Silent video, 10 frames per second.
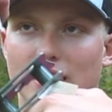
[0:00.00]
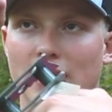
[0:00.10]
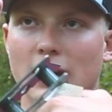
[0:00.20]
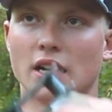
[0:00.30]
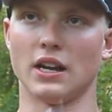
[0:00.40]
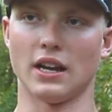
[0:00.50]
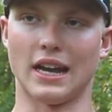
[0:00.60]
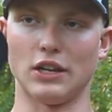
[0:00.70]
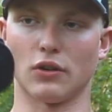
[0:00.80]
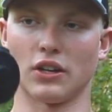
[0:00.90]
in,
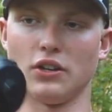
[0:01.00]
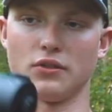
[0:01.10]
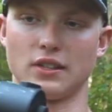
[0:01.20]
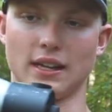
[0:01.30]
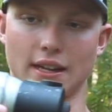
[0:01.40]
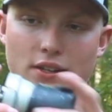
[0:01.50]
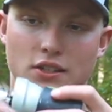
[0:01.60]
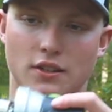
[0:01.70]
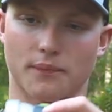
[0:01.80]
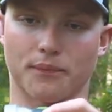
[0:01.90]
and you can use
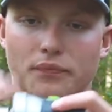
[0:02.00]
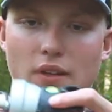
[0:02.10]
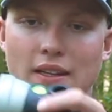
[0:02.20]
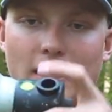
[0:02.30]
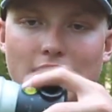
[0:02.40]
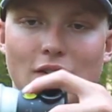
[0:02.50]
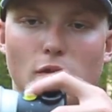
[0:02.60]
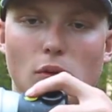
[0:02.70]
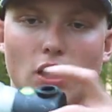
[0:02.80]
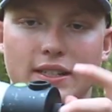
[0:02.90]
this and that
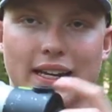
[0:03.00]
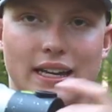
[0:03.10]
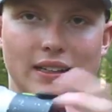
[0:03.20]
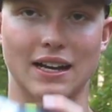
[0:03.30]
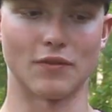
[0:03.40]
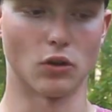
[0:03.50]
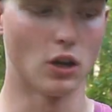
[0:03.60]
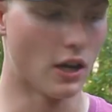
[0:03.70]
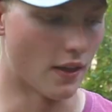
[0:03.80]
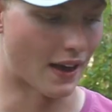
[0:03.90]
level ball to get it level.
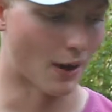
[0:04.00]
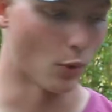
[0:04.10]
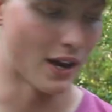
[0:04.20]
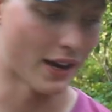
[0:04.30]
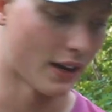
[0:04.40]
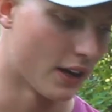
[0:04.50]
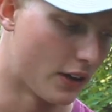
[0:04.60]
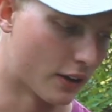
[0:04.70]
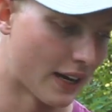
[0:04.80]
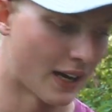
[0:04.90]
That way
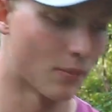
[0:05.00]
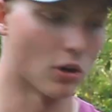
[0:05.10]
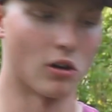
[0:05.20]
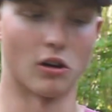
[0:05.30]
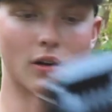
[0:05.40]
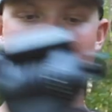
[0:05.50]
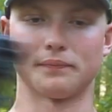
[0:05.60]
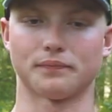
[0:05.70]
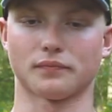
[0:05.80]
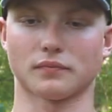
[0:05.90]
your camera arm
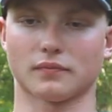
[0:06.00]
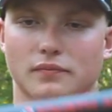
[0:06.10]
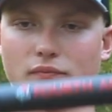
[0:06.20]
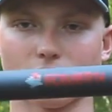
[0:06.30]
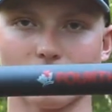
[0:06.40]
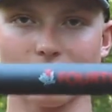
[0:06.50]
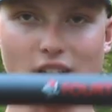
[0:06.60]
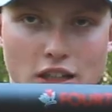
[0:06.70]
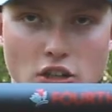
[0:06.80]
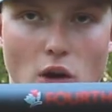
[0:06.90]

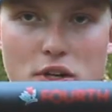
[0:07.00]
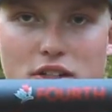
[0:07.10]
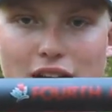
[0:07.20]
is always